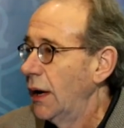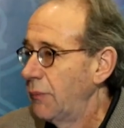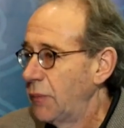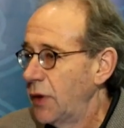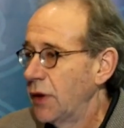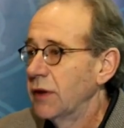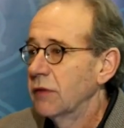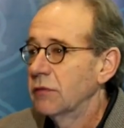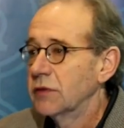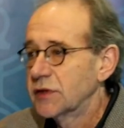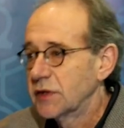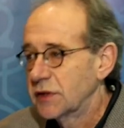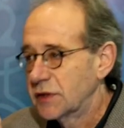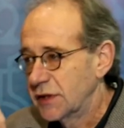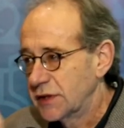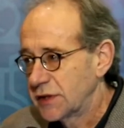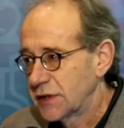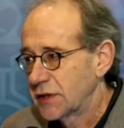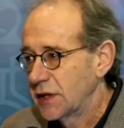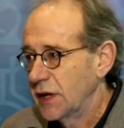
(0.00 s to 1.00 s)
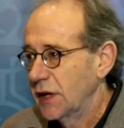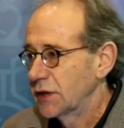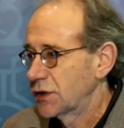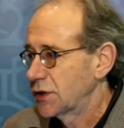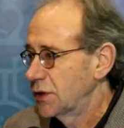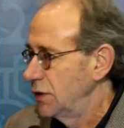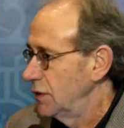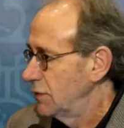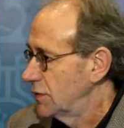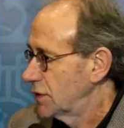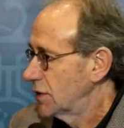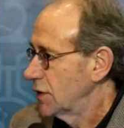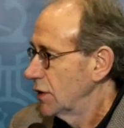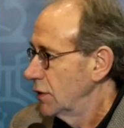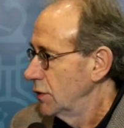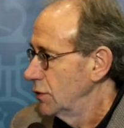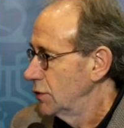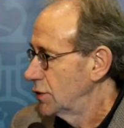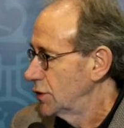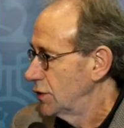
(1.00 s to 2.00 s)
But there was a discussion of
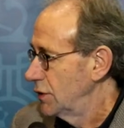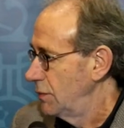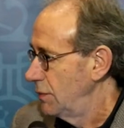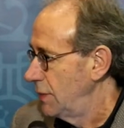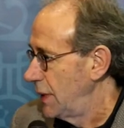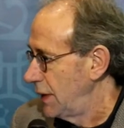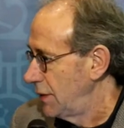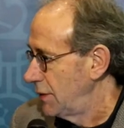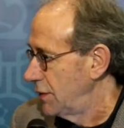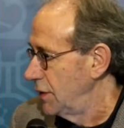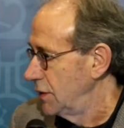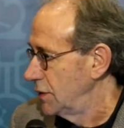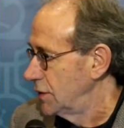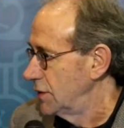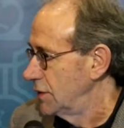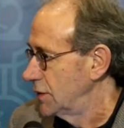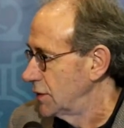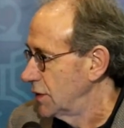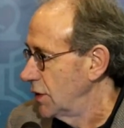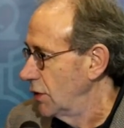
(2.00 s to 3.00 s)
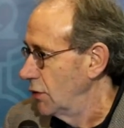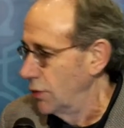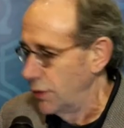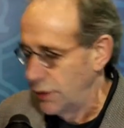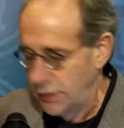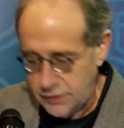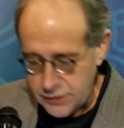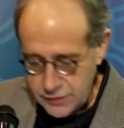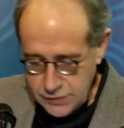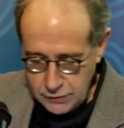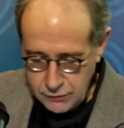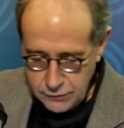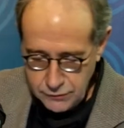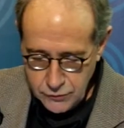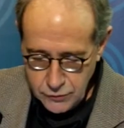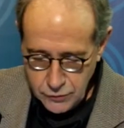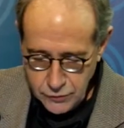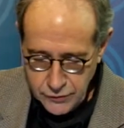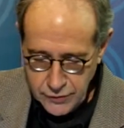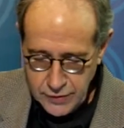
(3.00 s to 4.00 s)
solution methods and so on and so
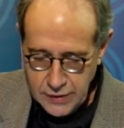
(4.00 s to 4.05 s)
forth.